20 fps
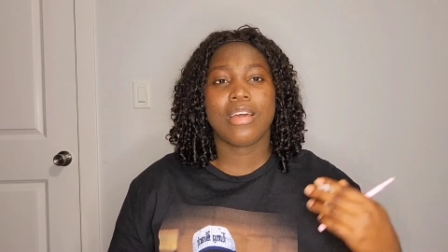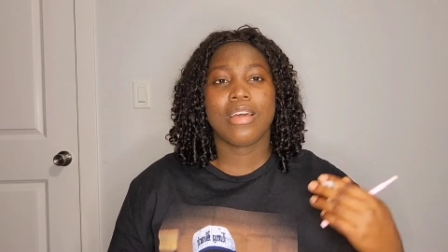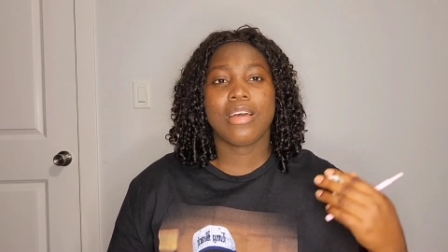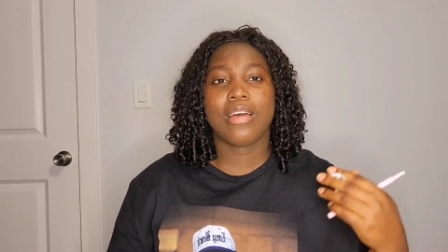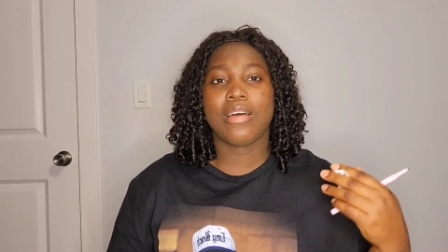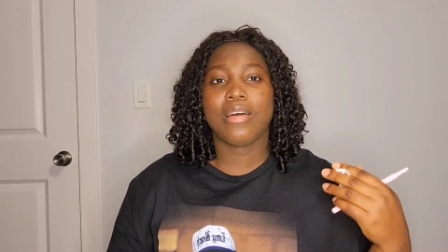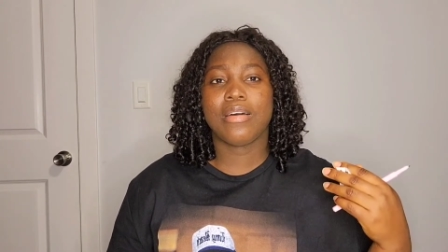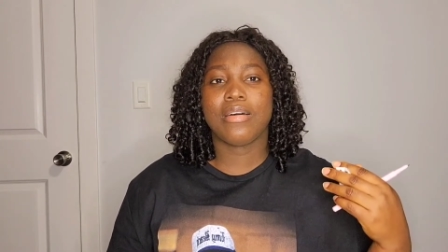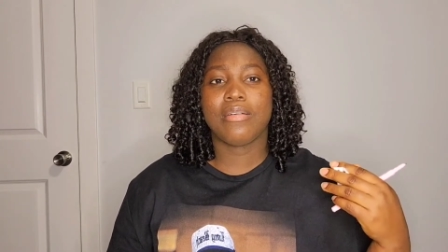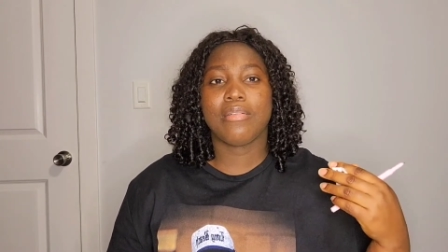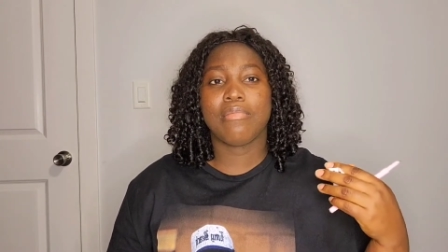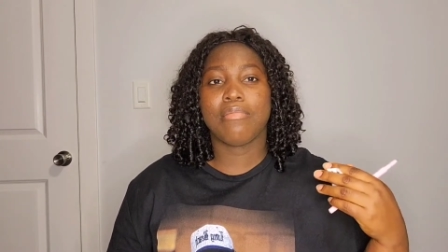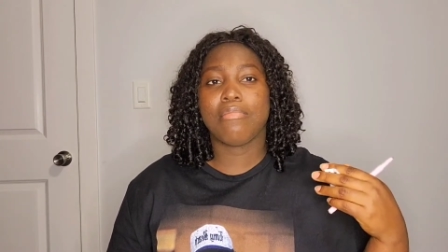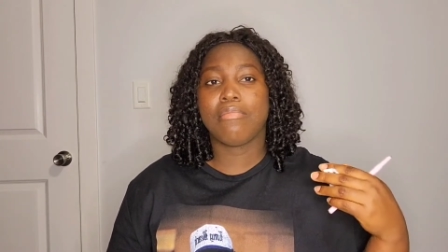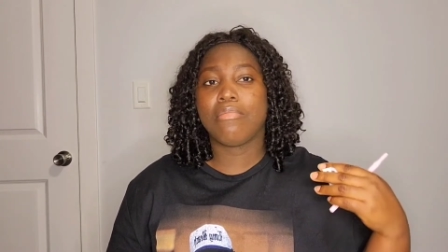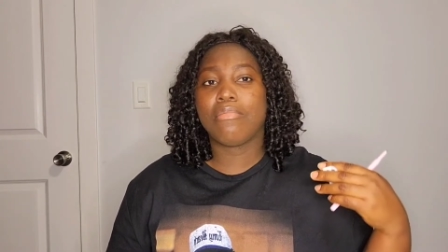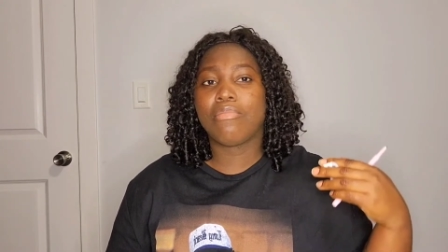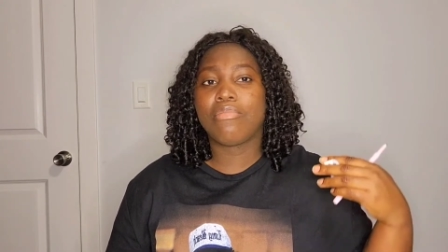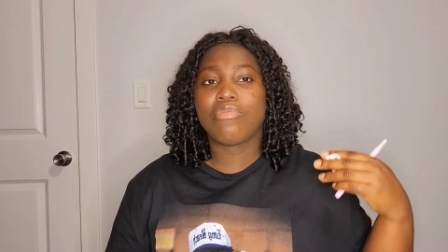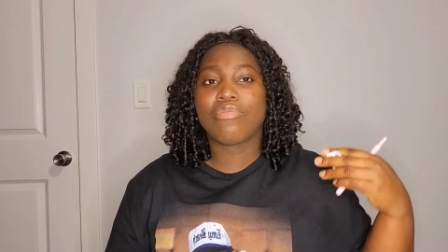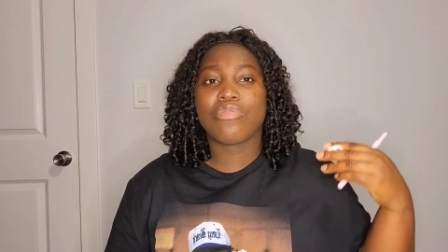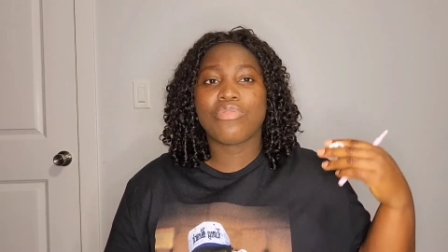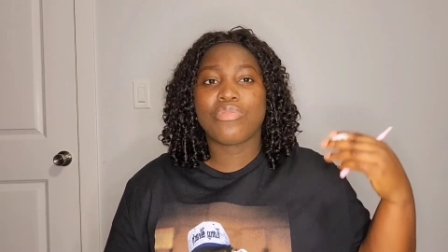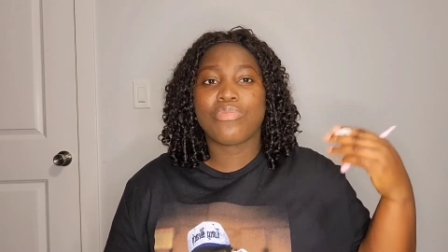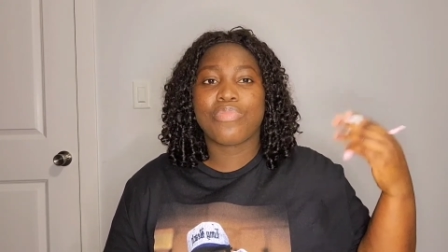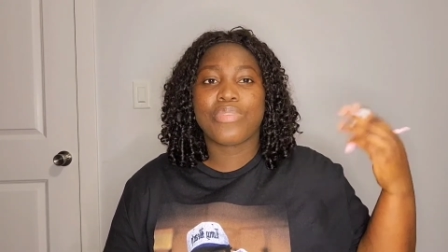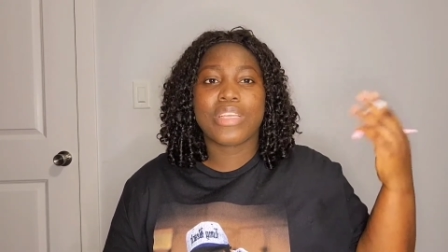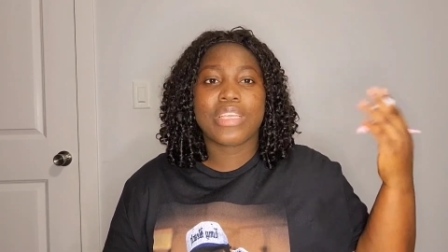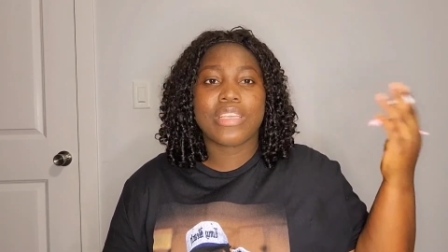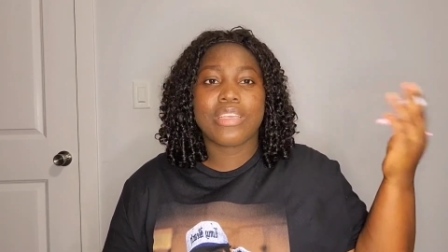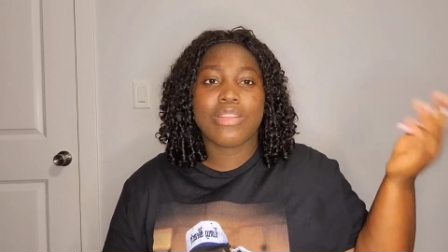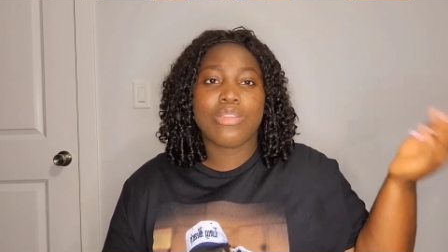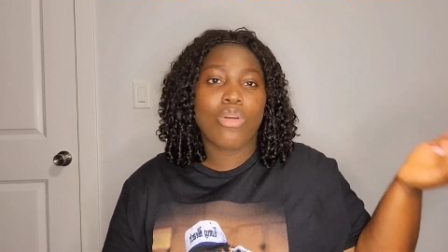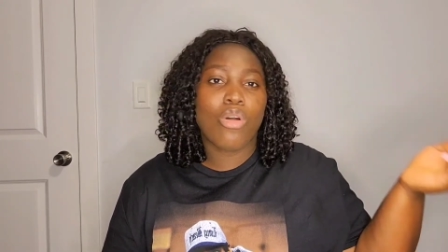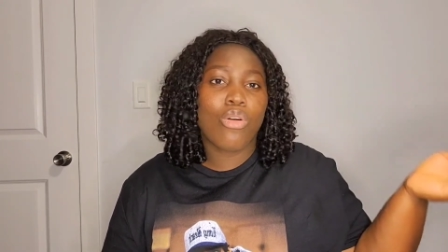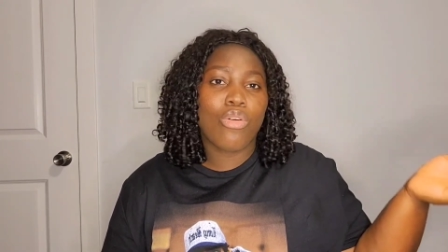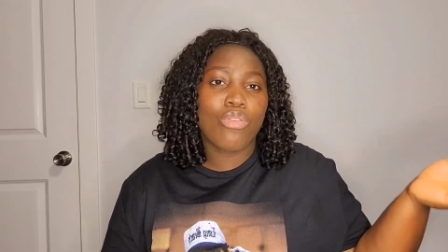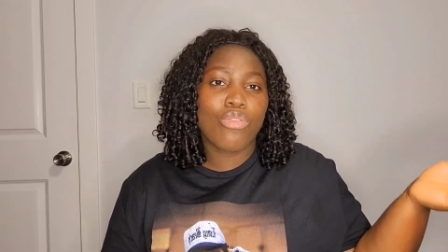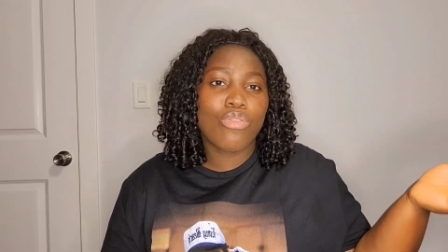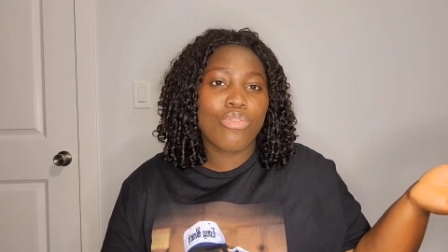you bring in
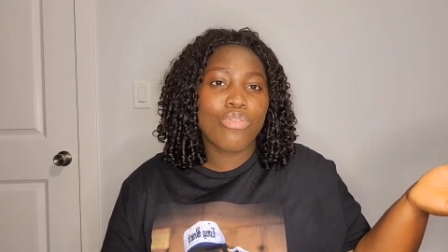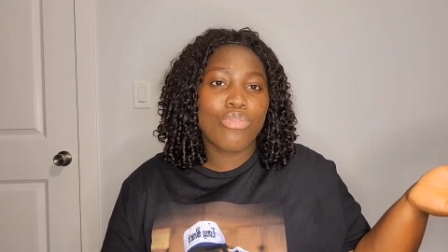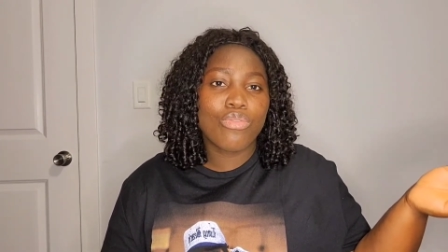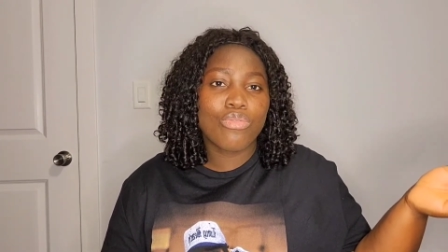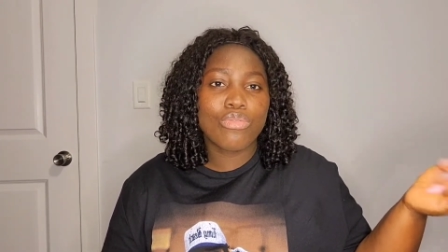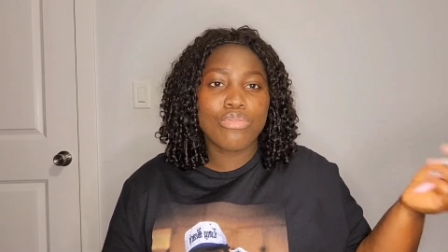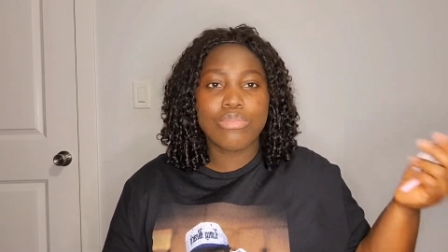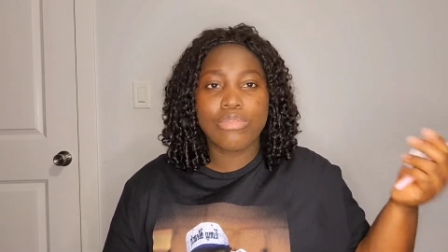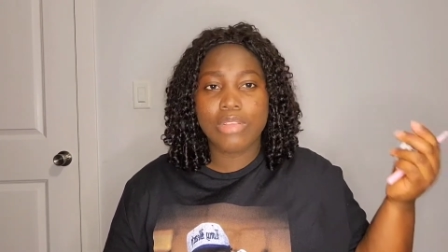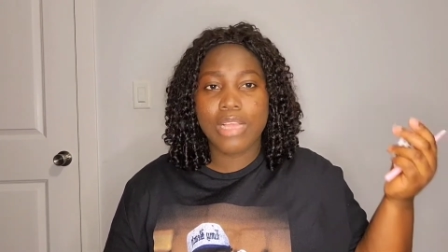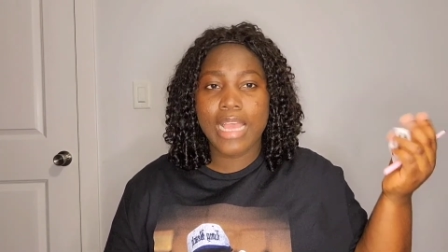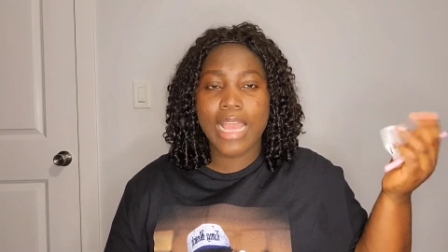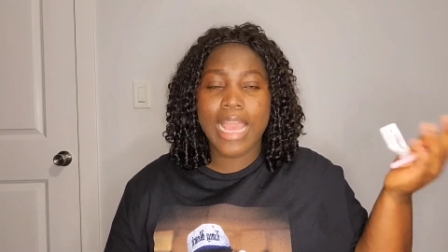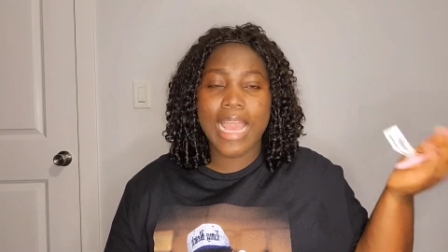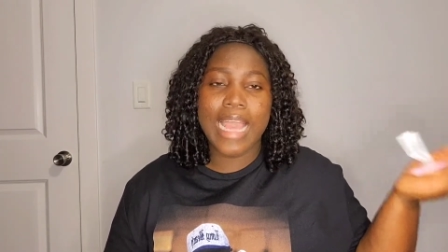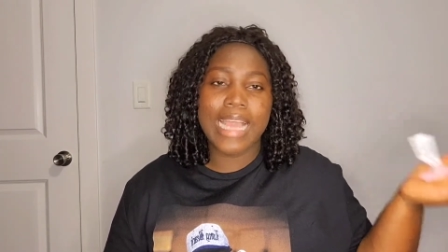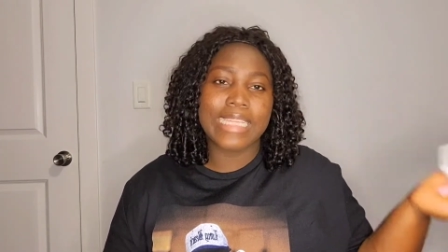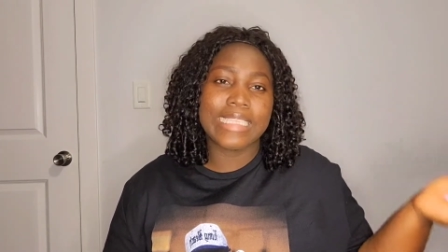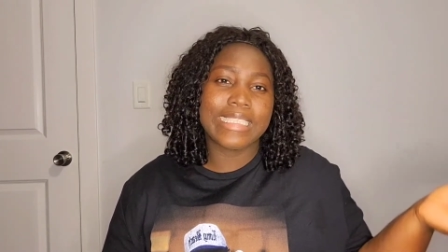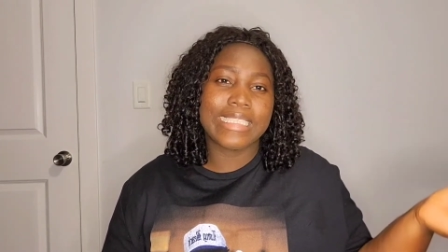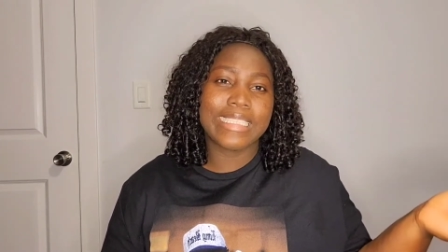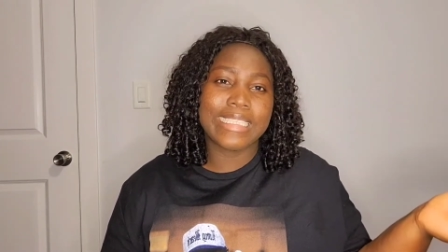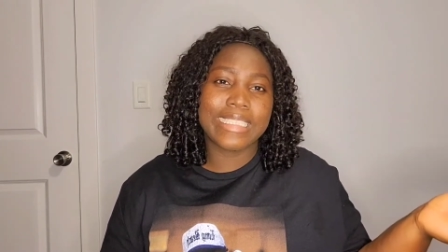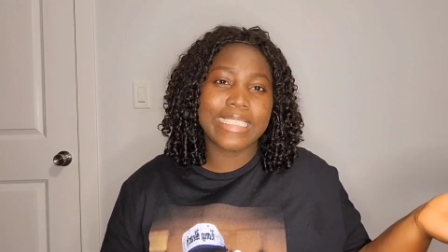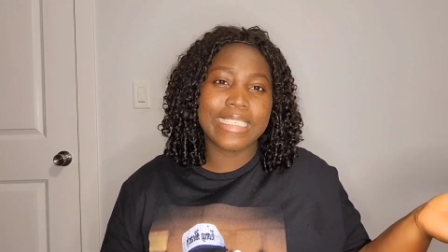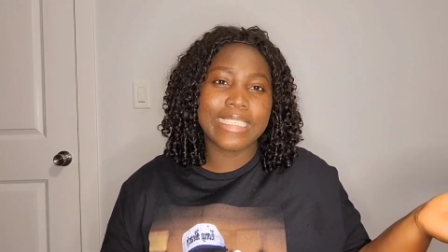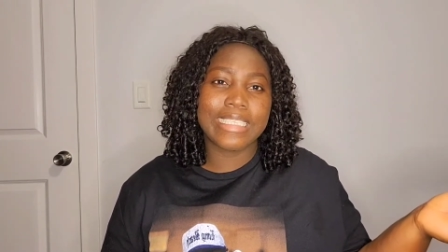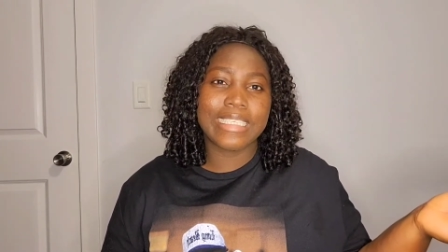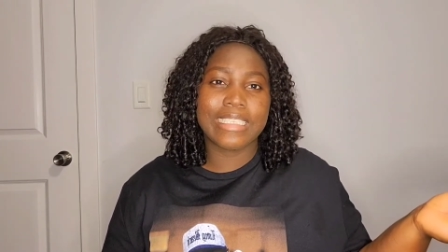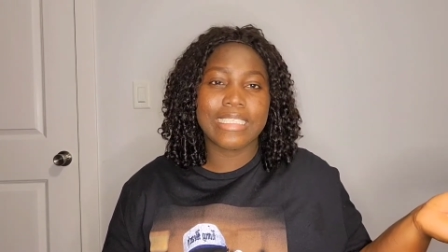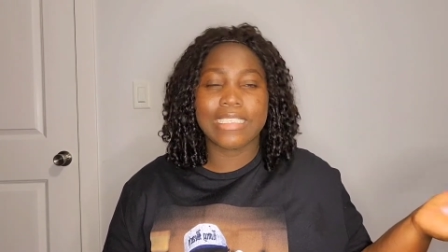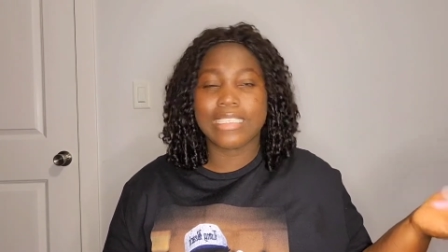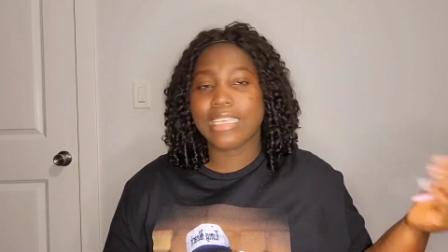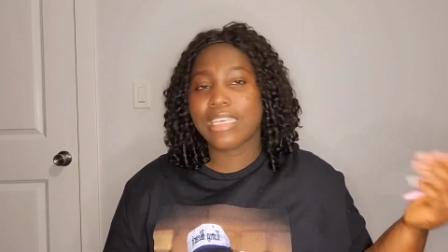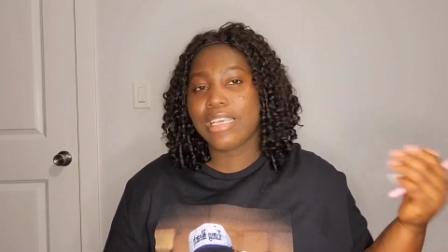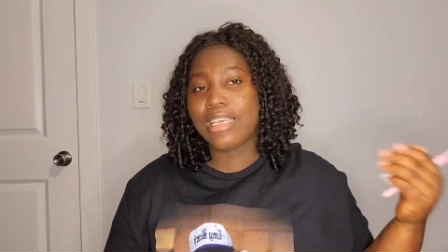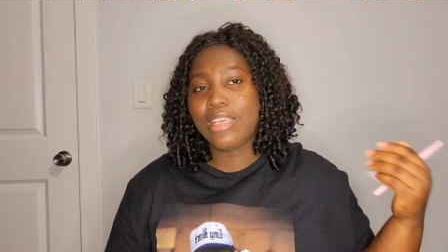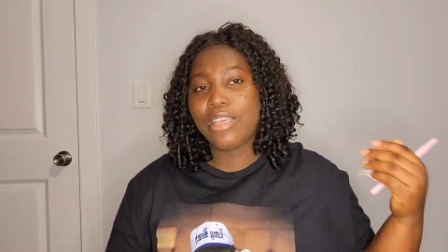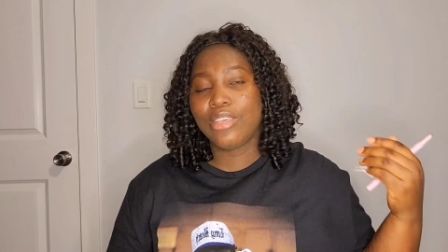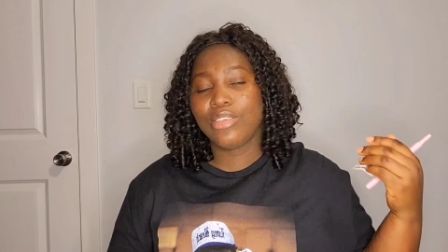uncle, aunties,
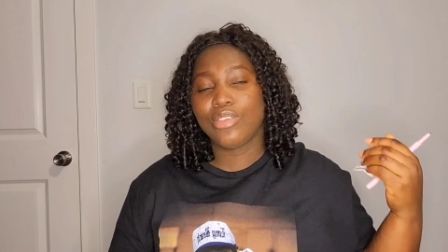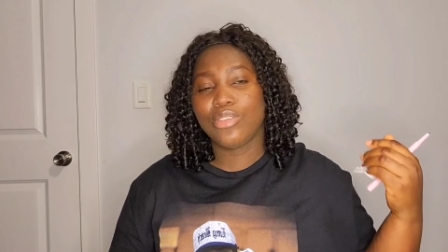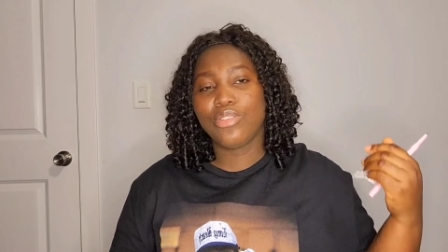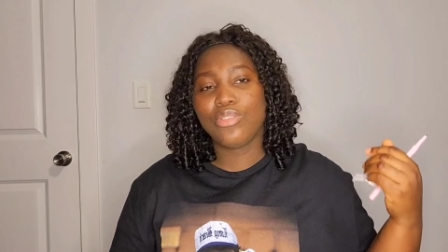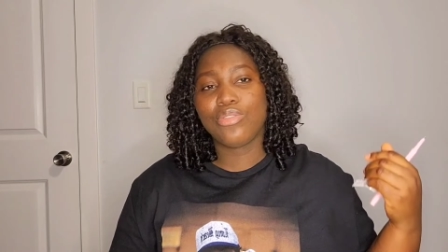they